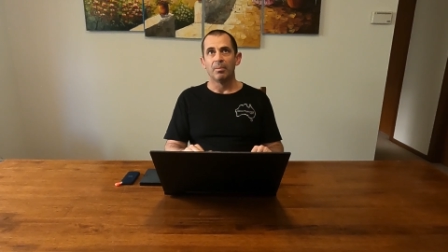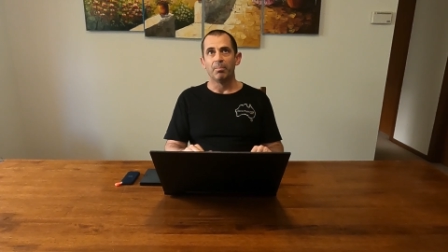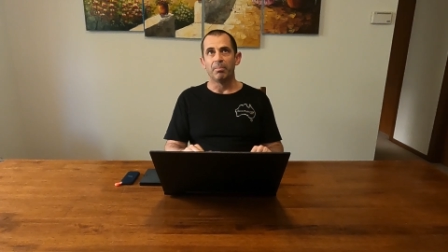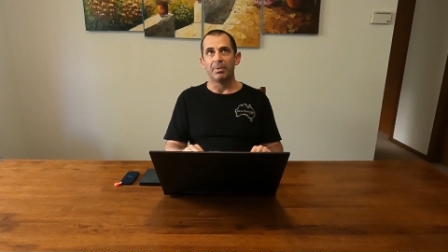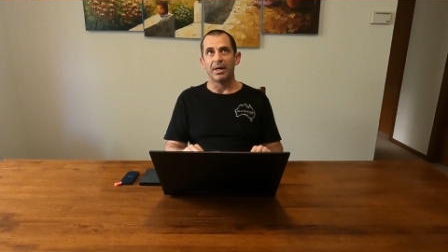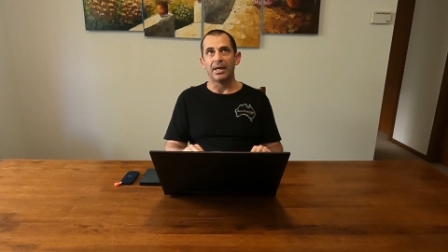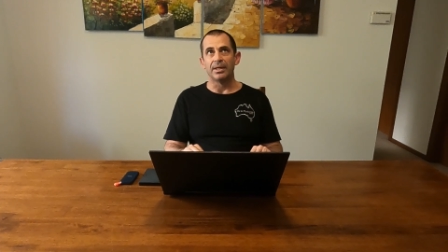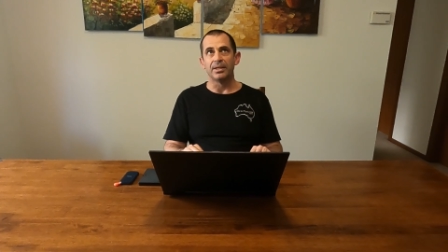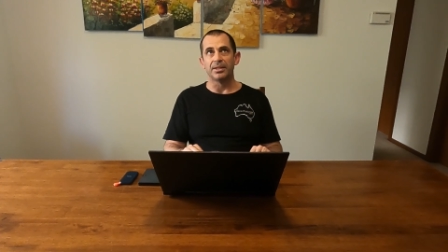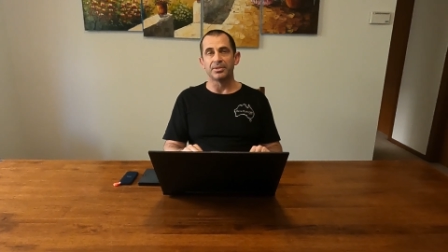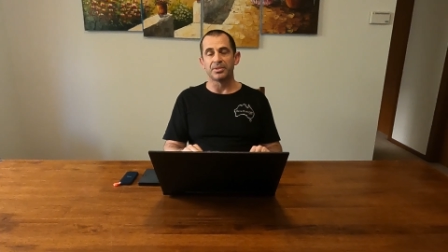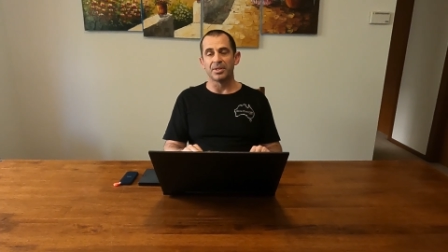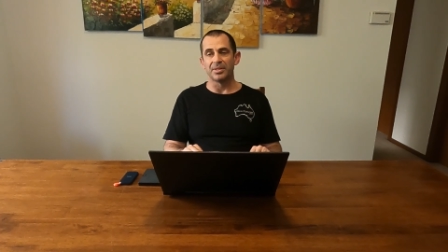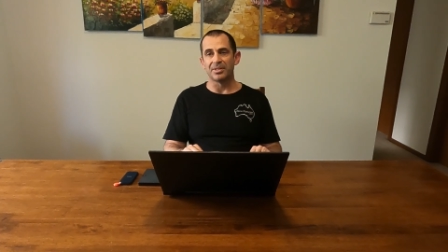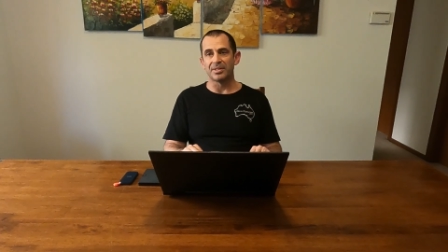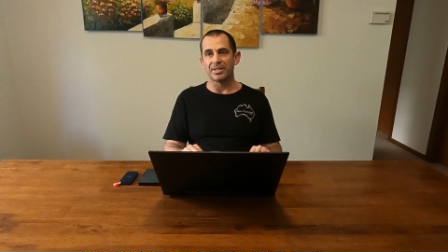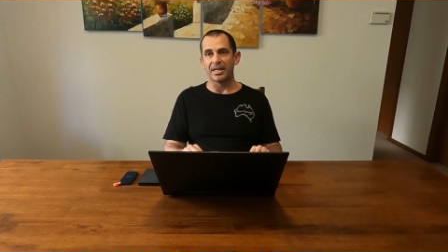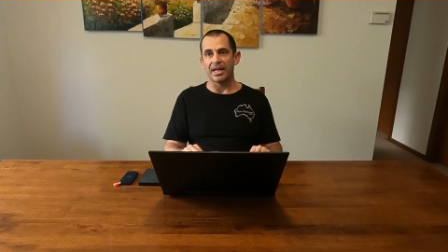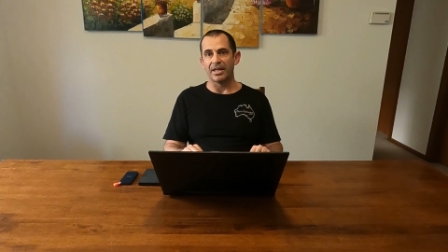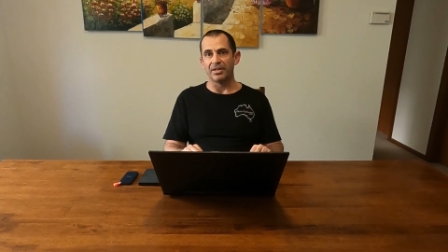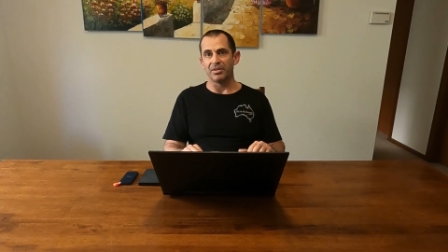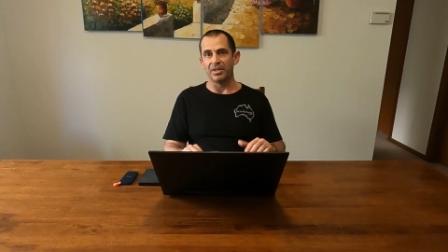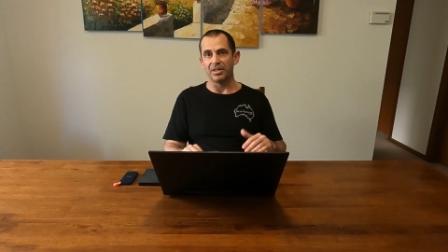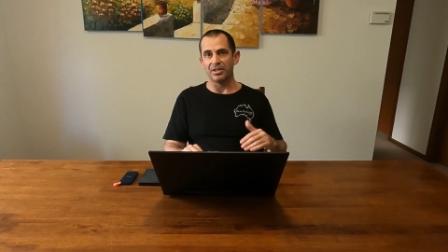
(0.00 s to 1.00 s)
But as I
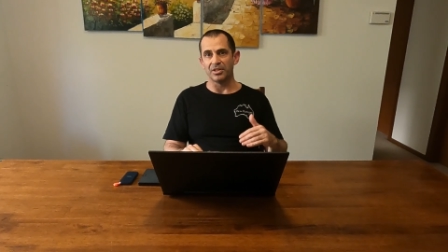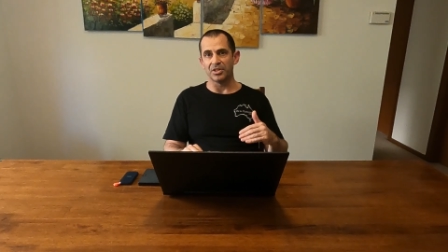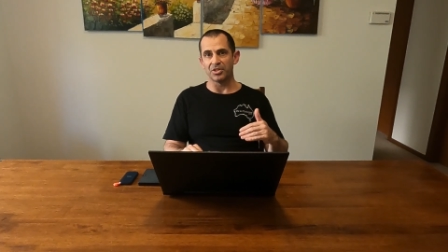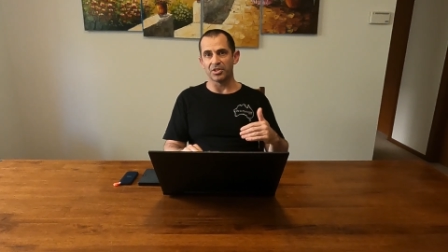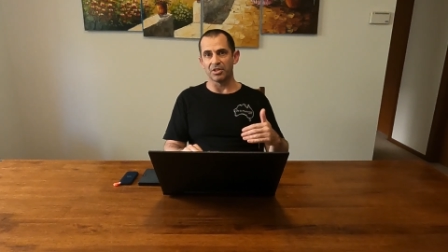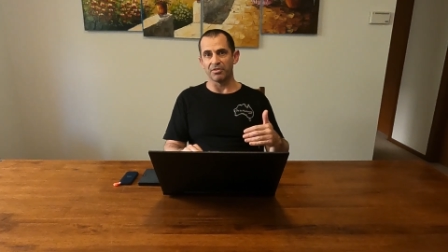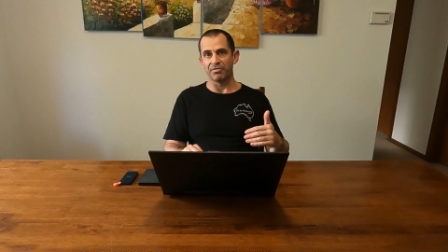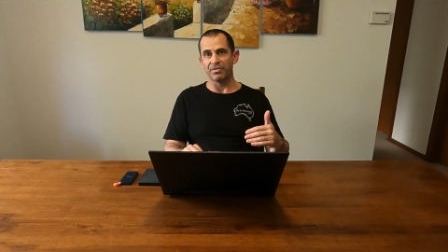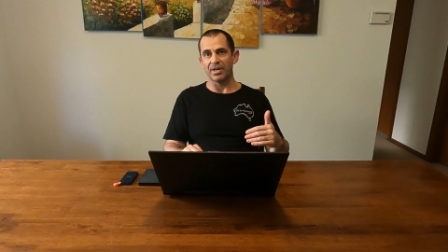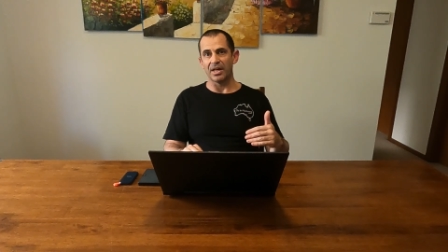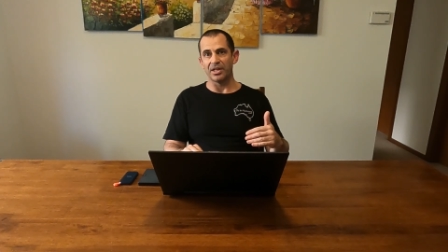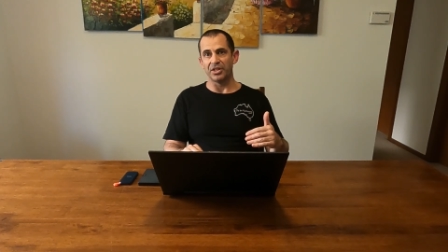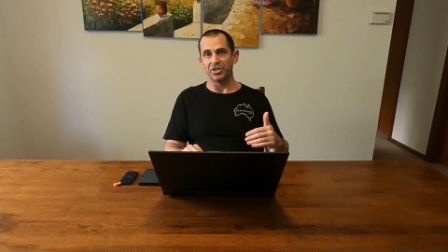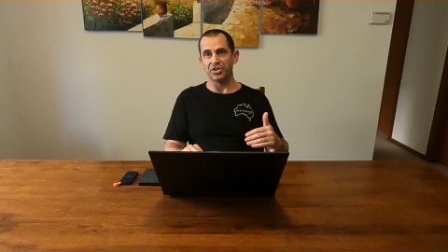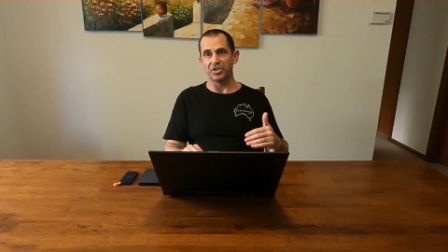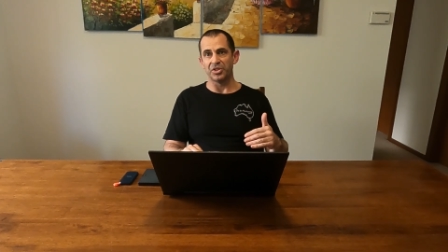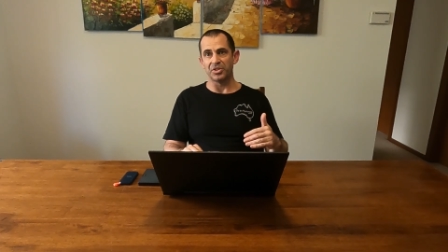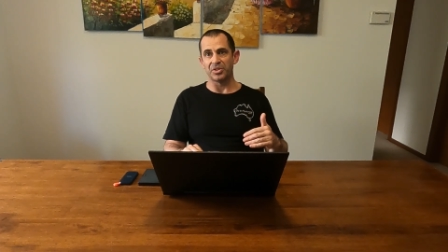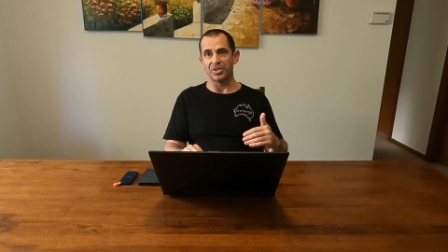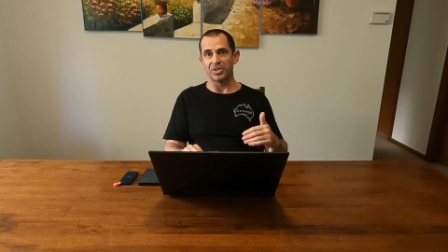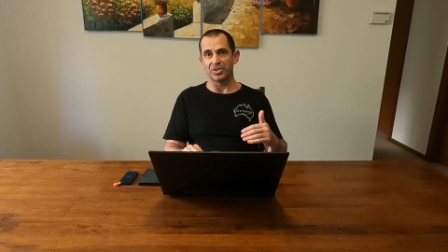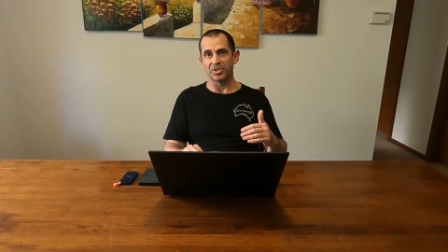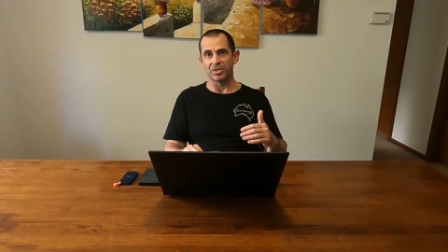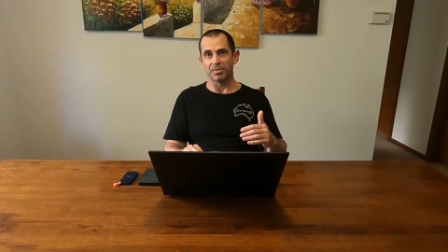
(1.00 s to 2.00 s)
say, the disadvantage
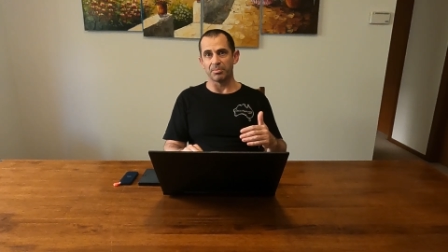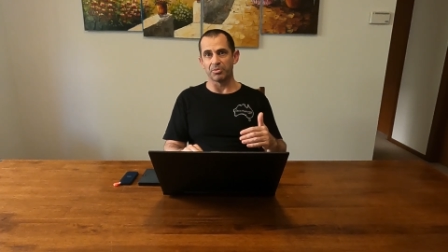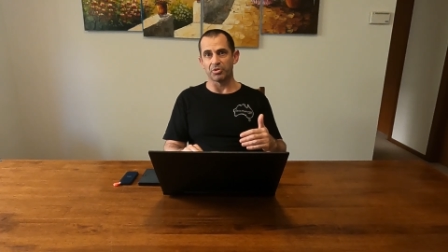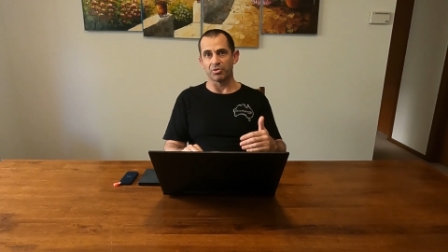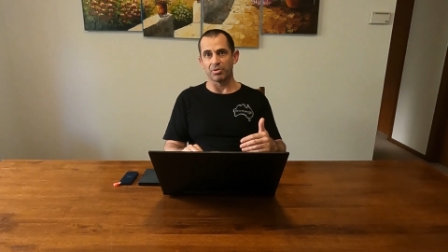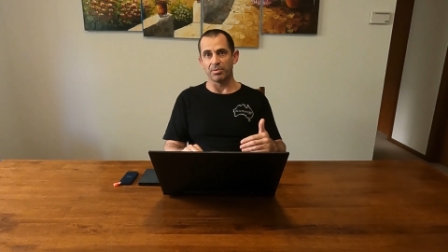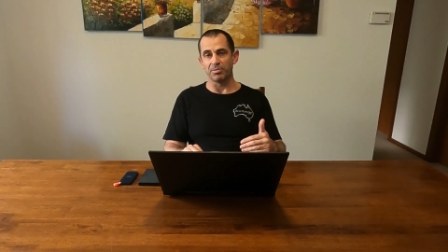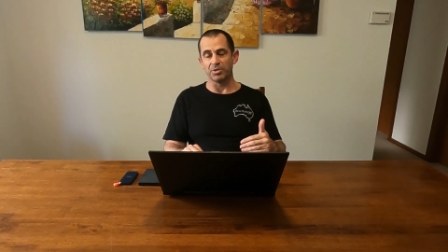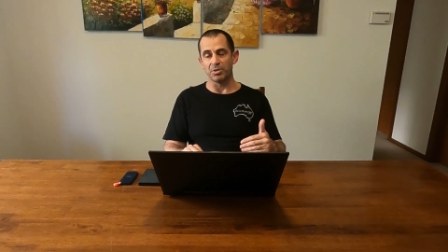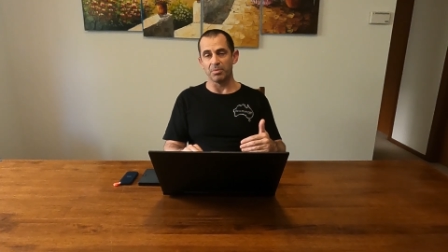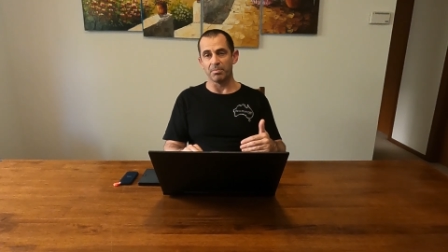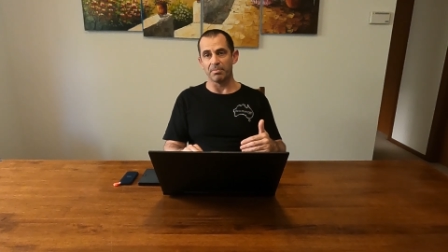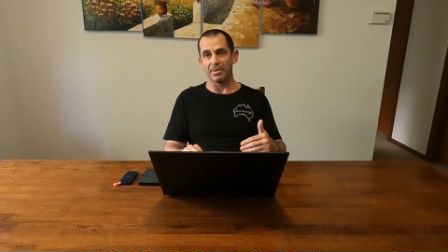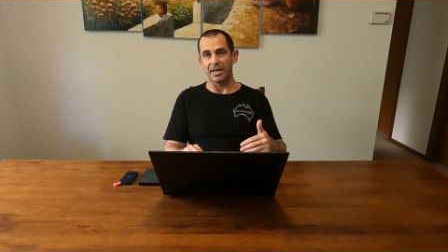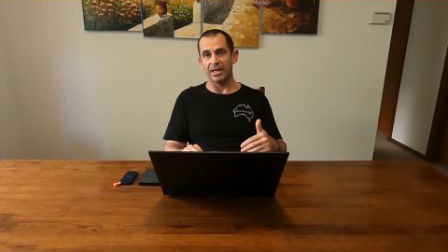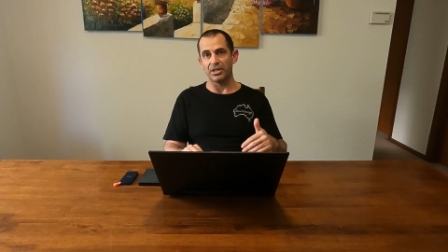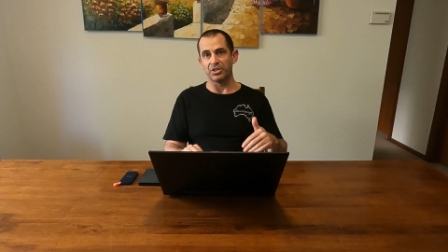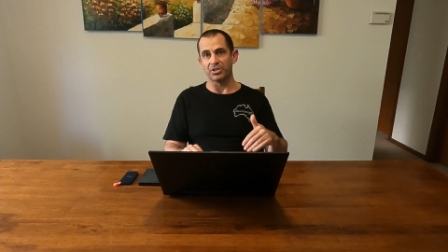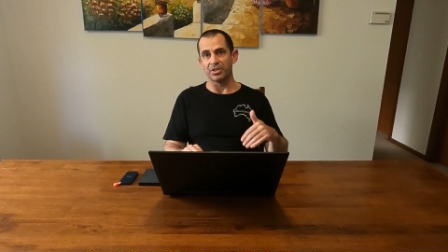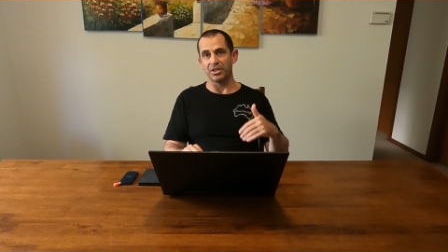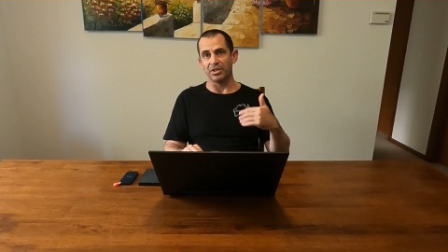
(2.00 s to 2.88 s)
is it's subscription-based,